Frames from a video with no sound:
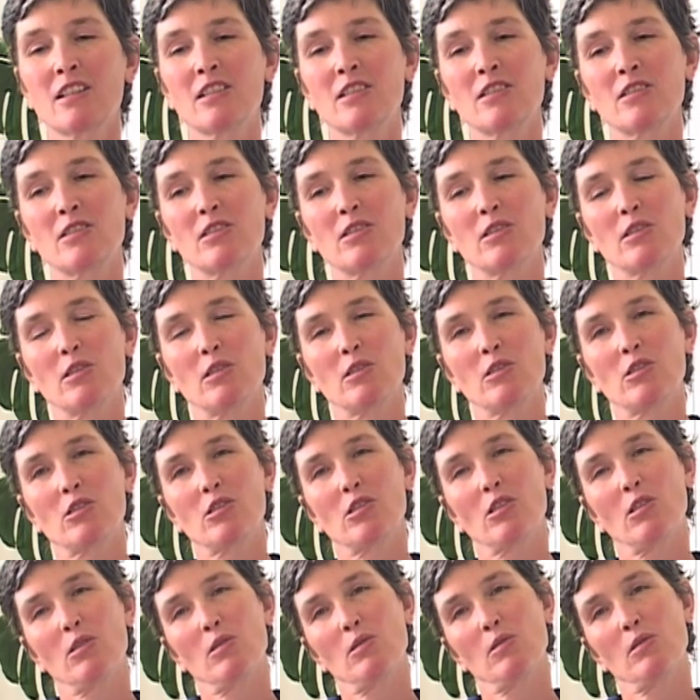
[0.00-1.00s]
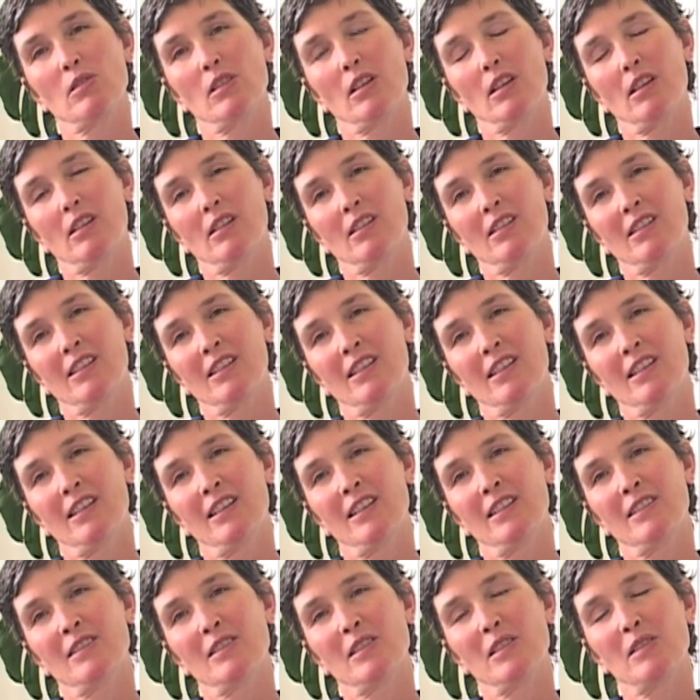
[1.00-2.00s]
to your shoulder.
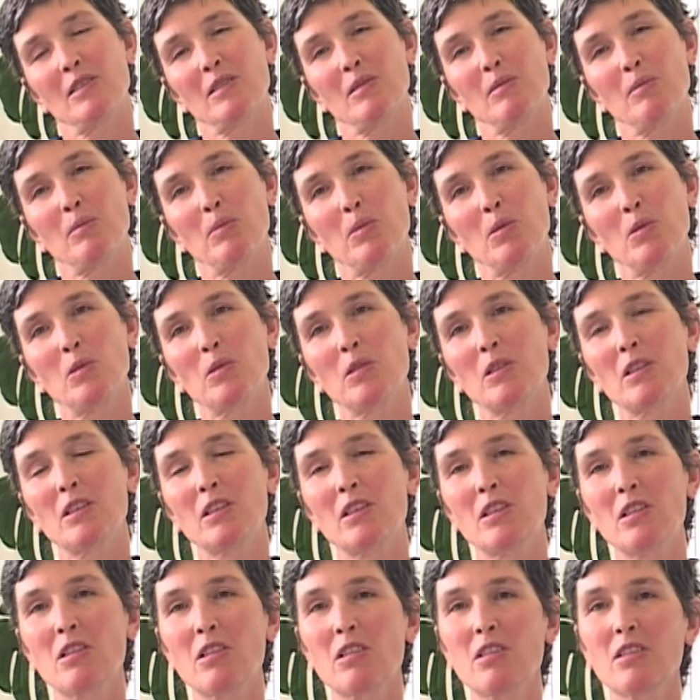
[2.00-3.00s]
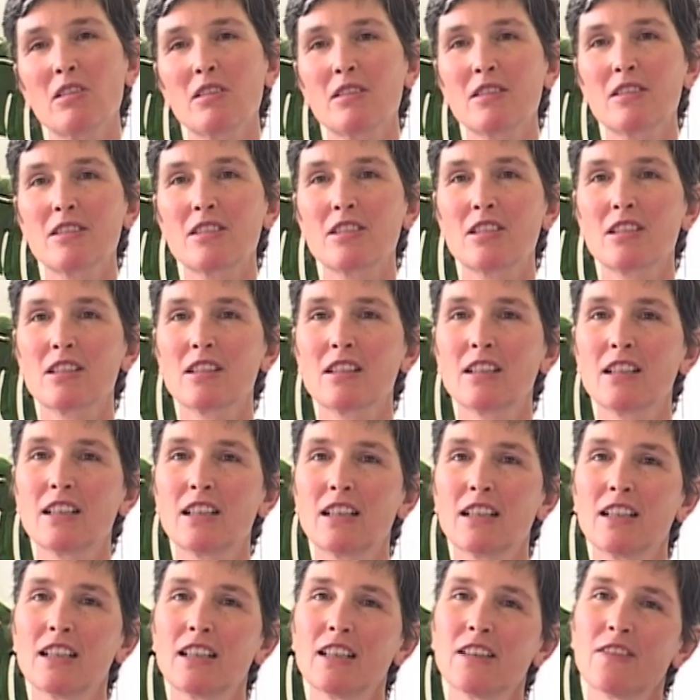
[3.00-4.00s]
So it's important not to
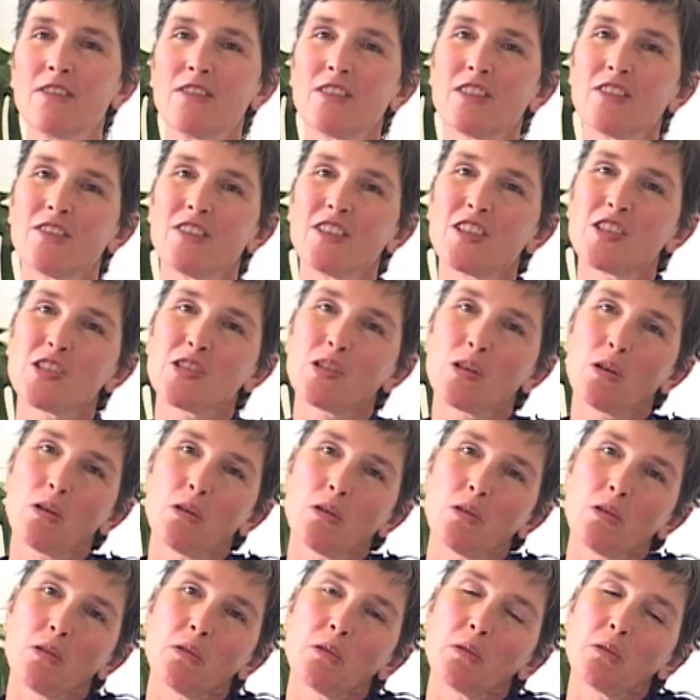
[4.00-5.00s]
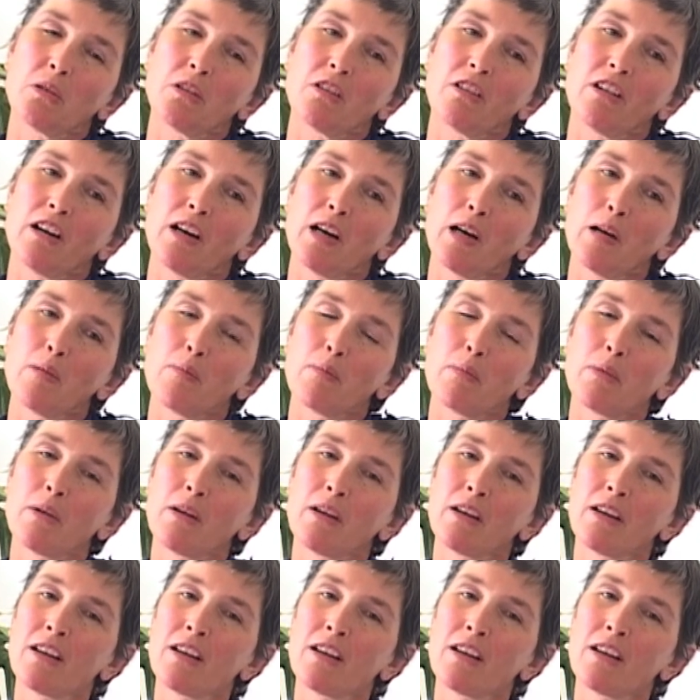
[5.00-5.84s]
lift the shoulder up,